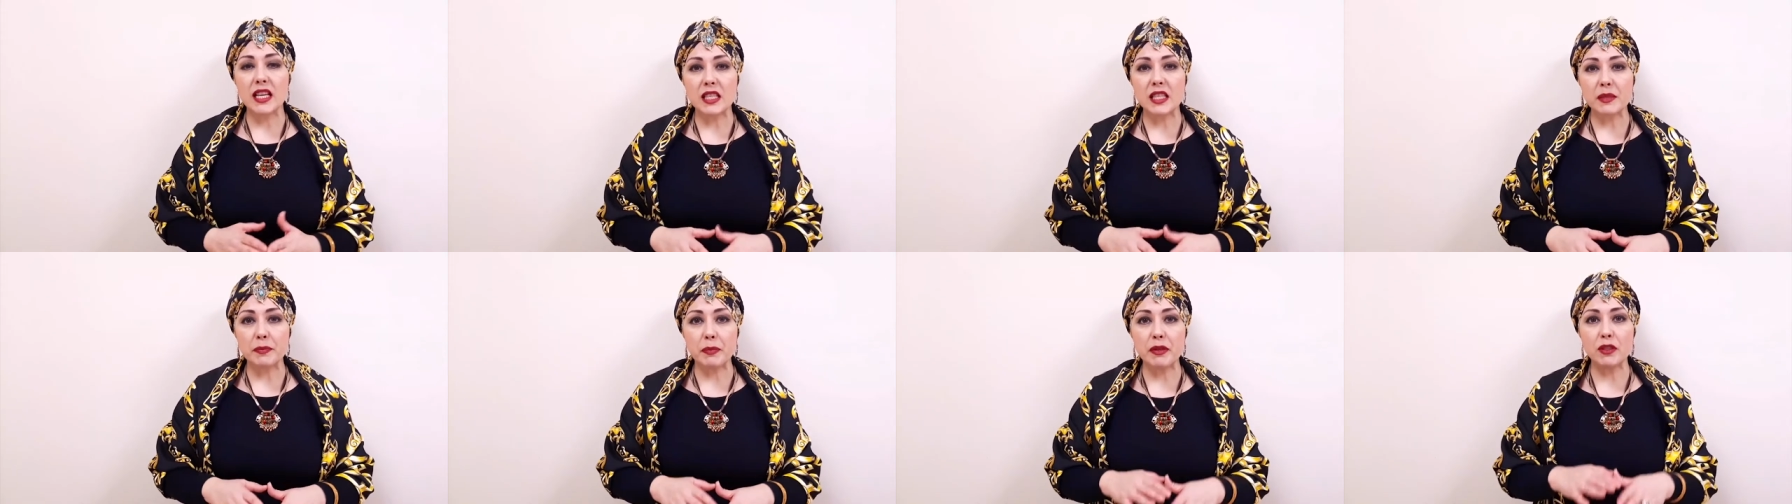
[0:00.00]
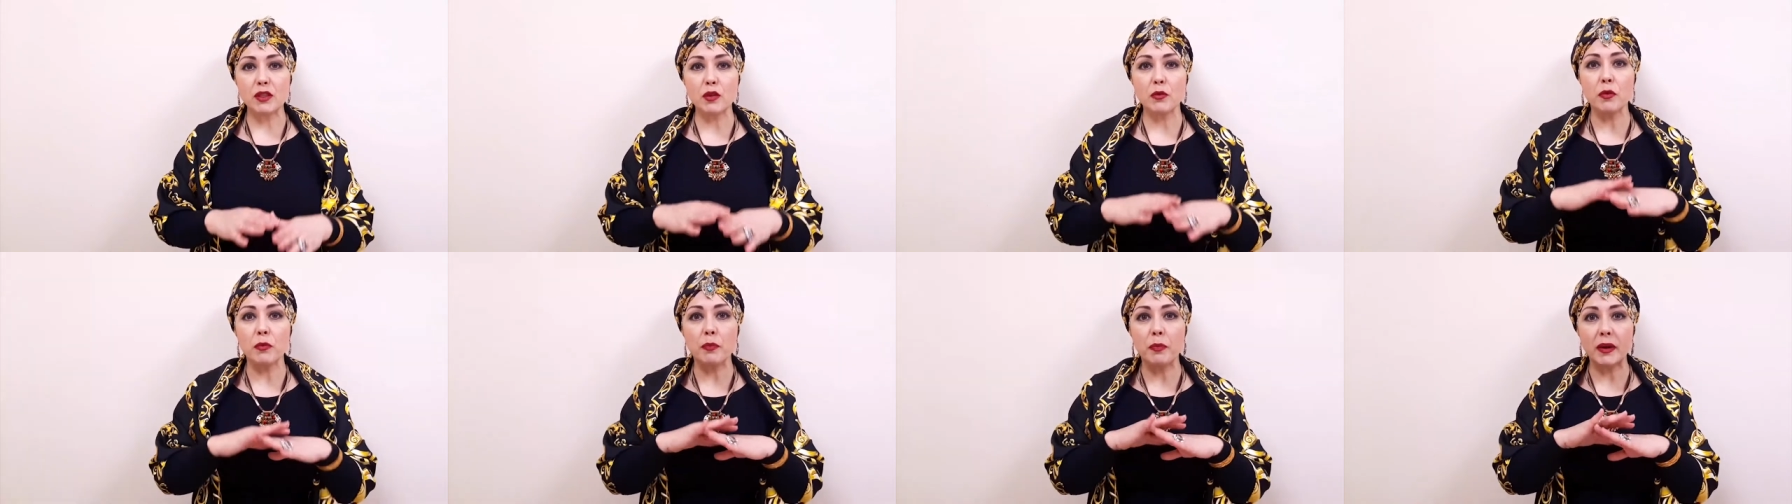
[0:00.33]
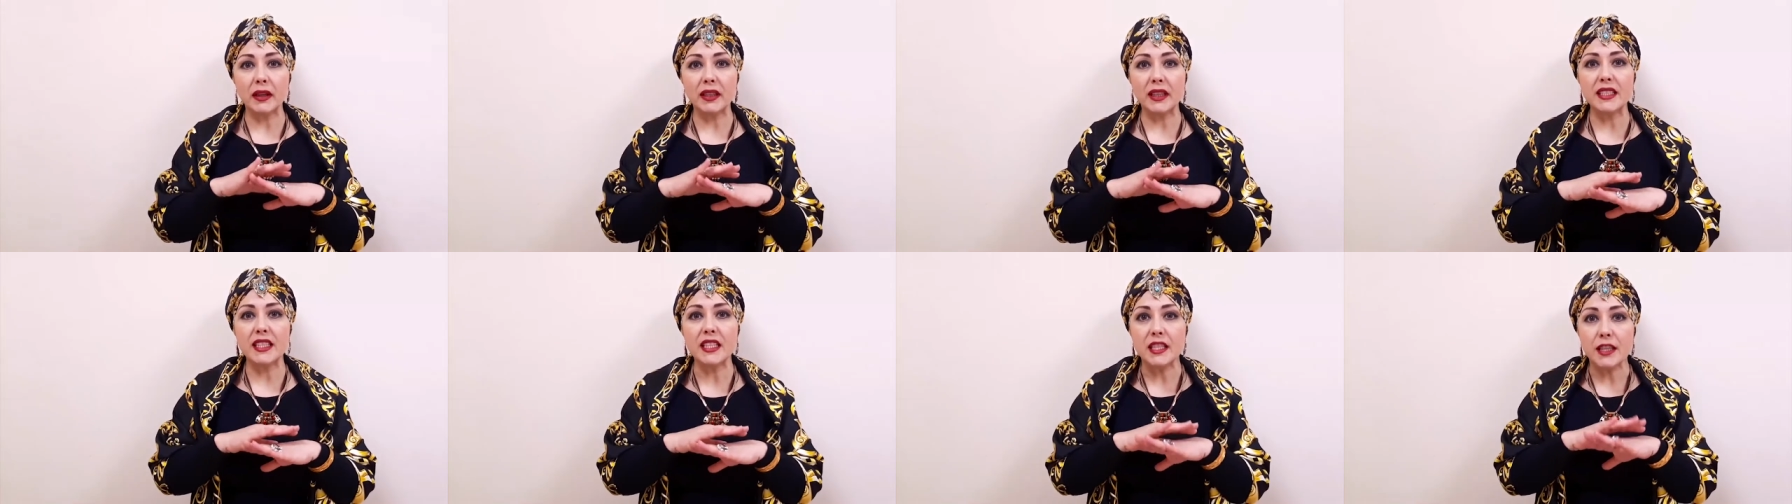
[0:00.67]
absorb
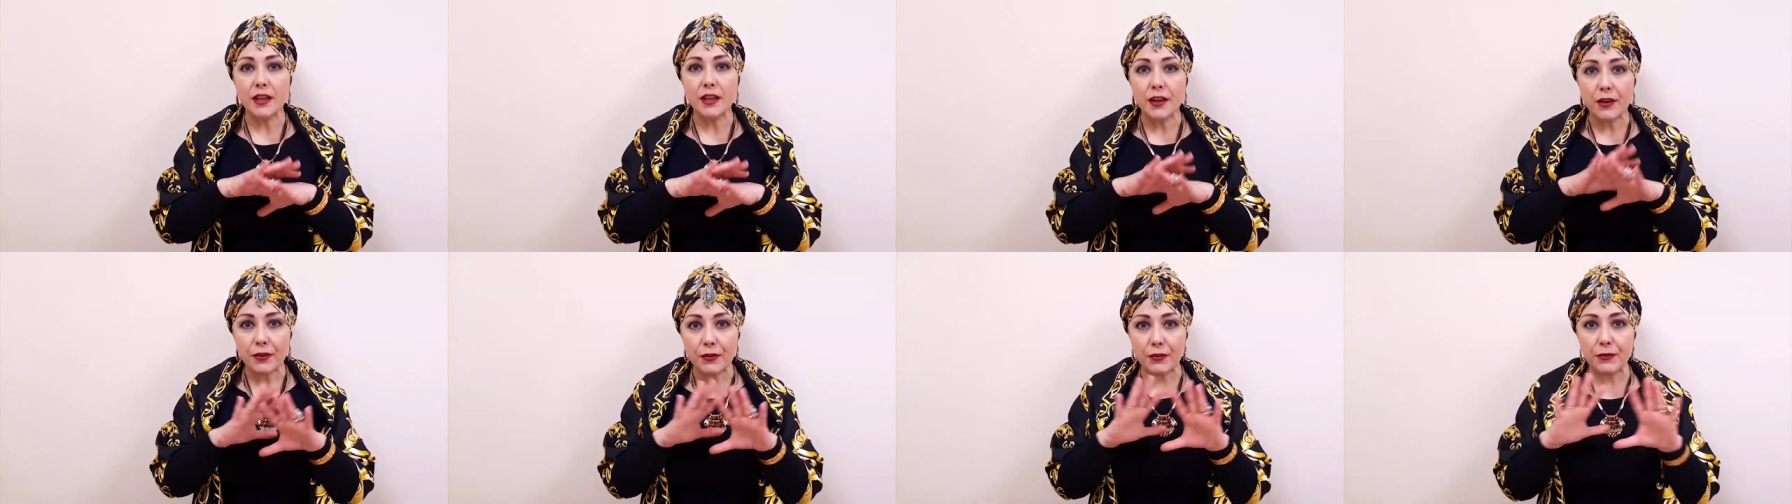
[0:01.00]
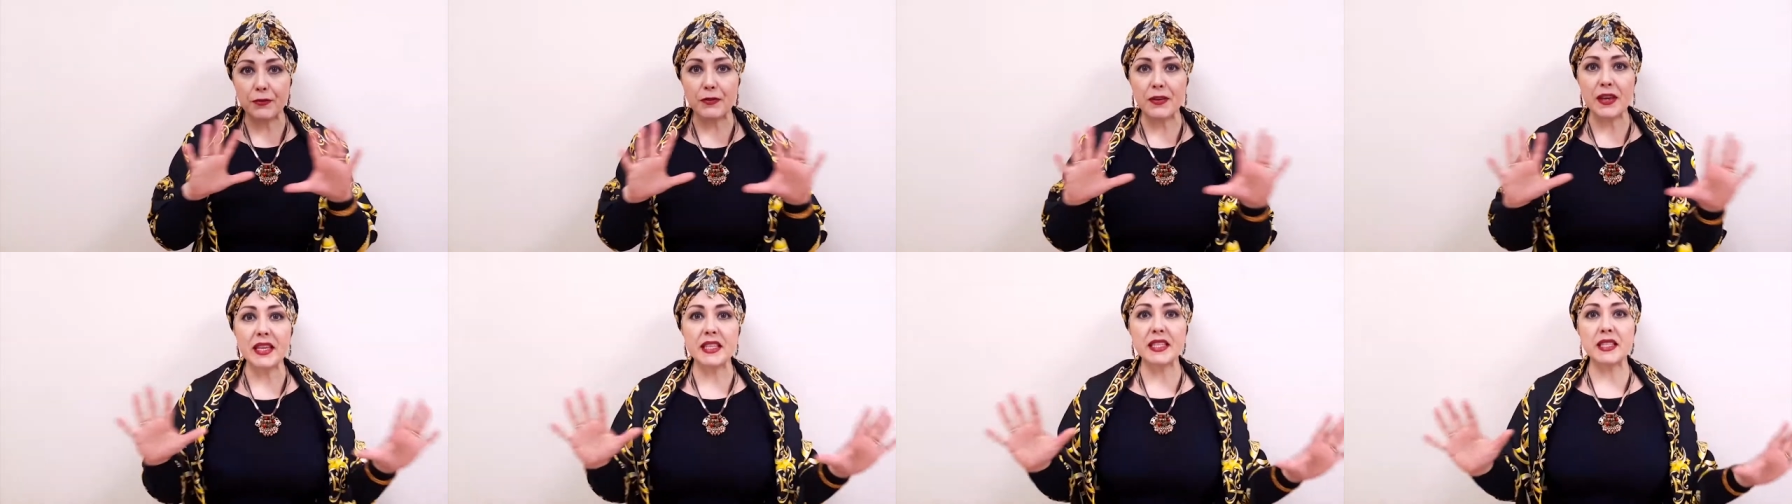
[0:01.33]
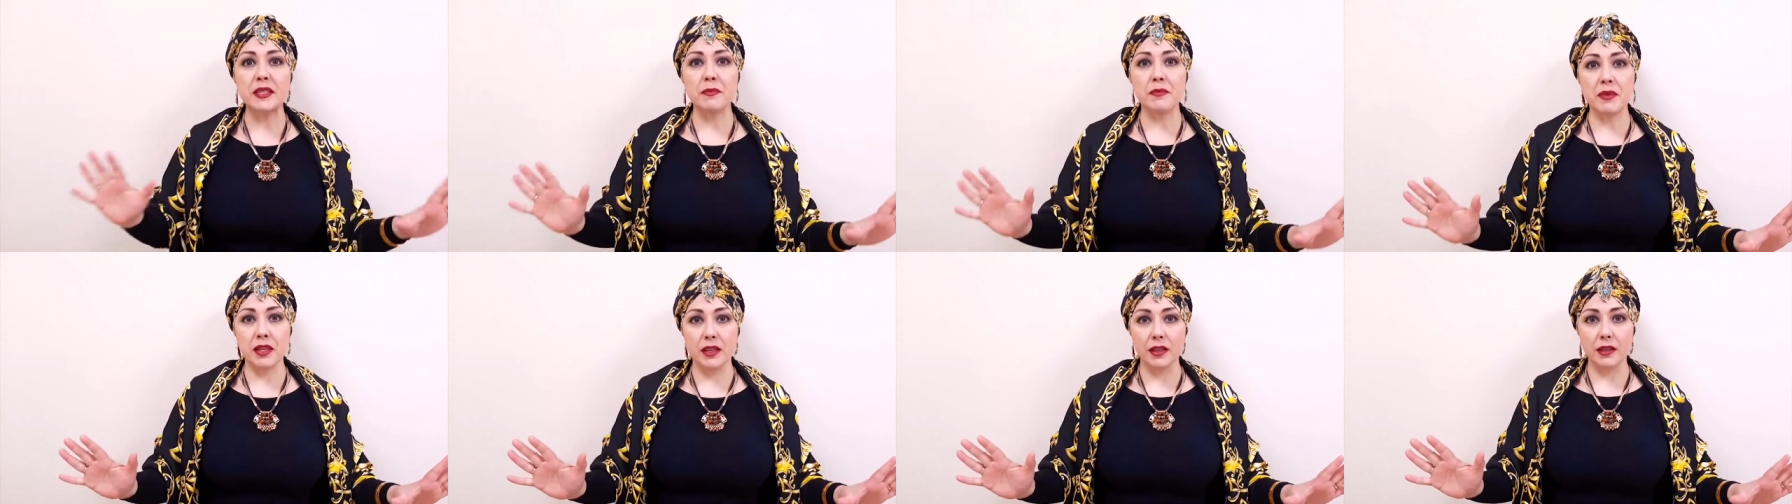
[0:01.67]
the whole
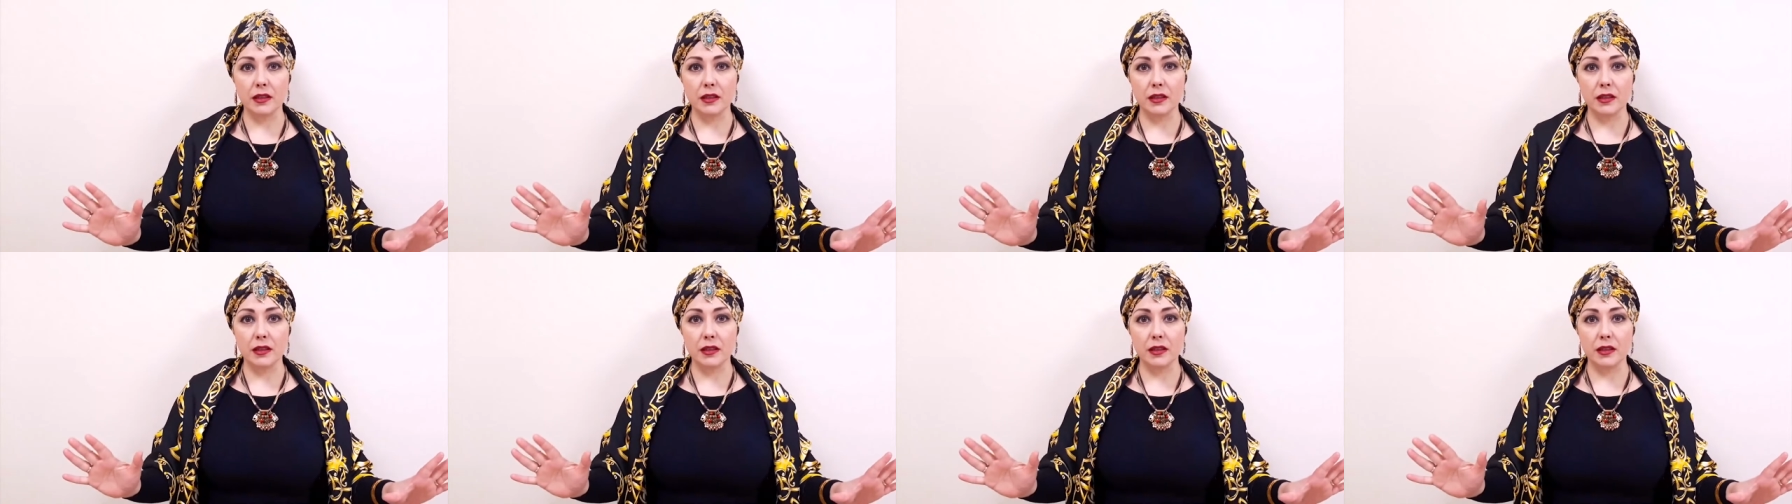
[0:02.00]
world.